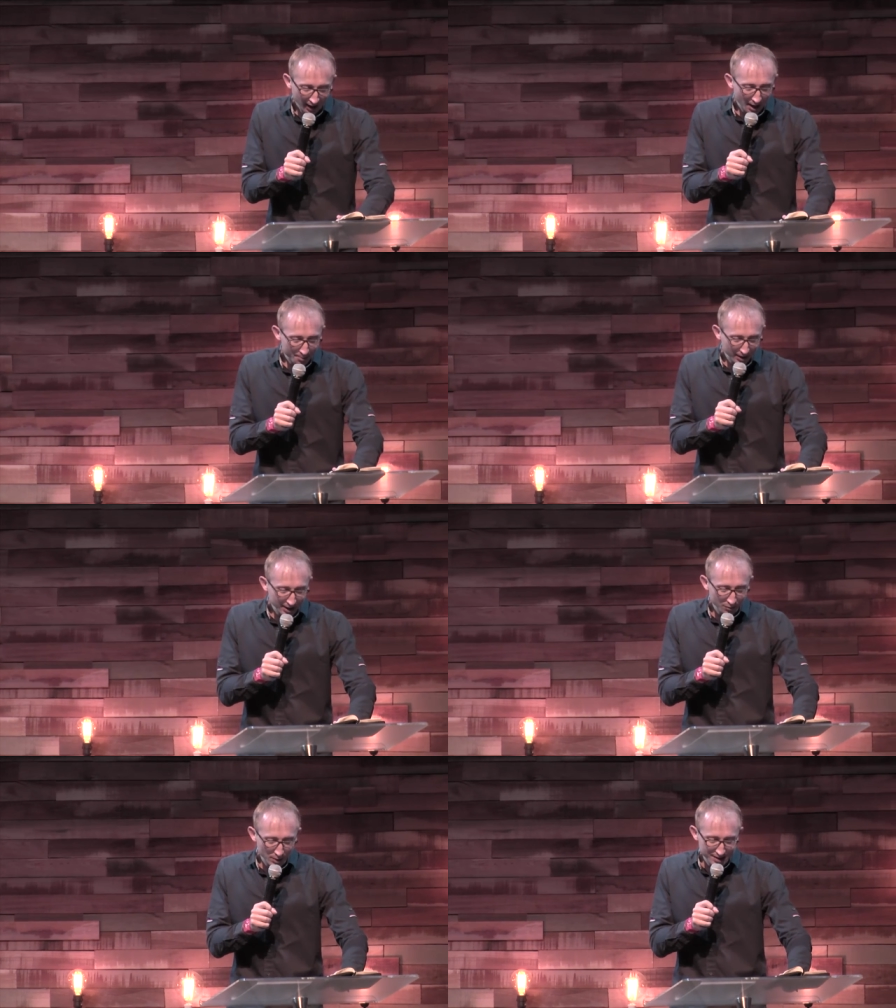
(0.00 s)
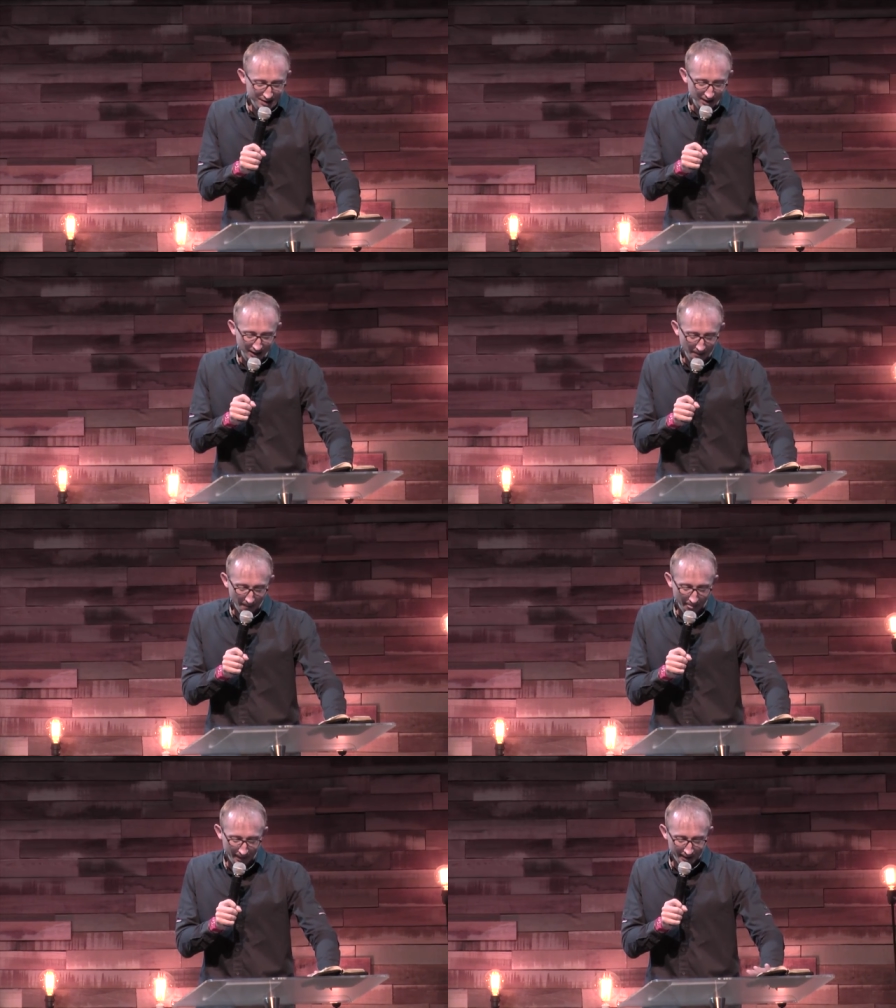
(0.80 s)
I believe we see
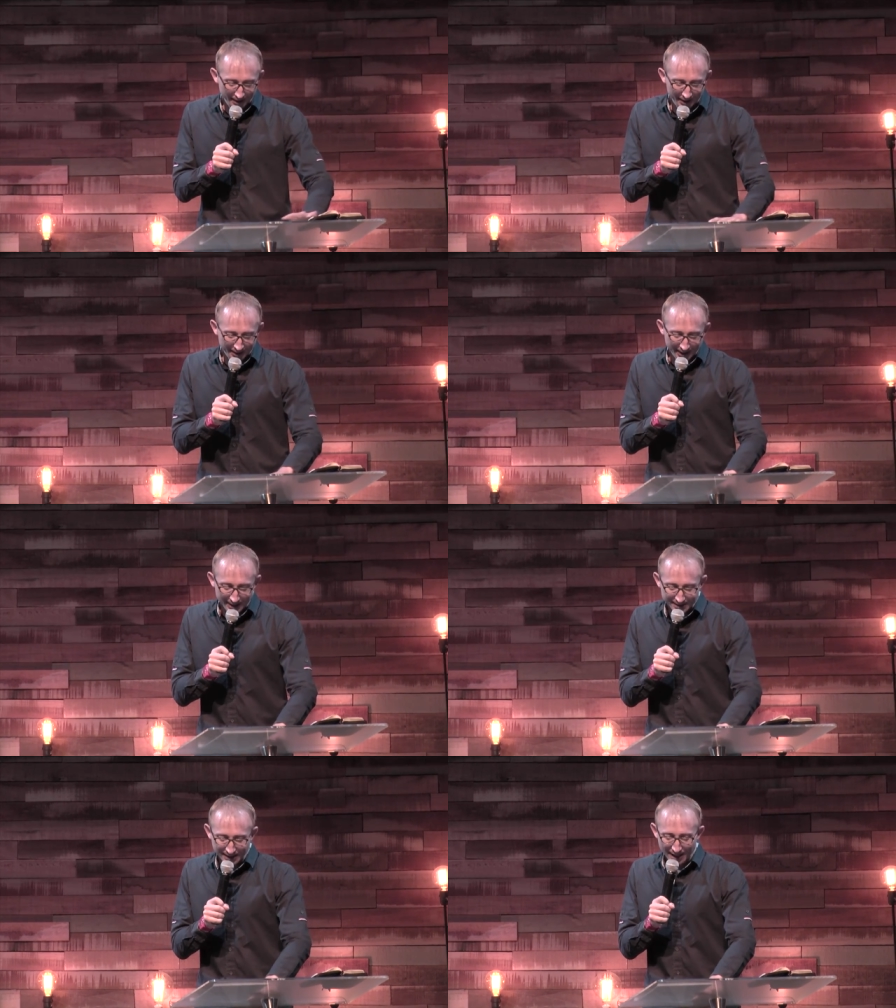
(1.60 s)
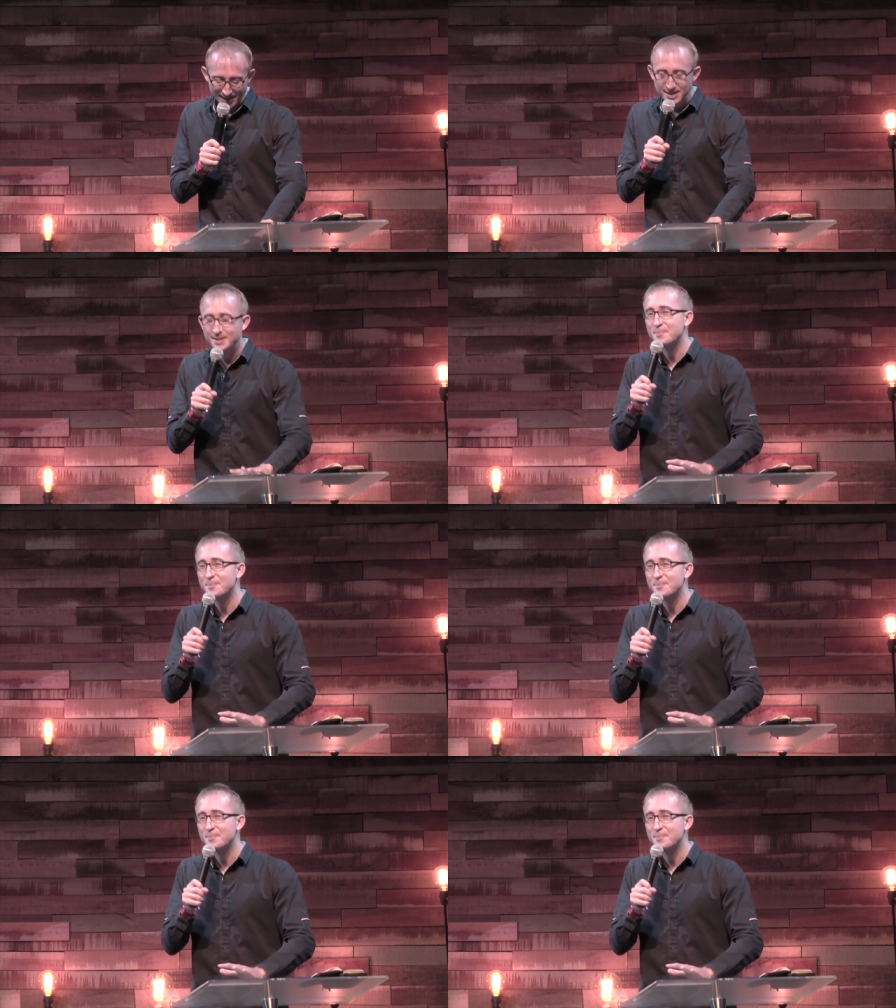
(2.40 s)
is this: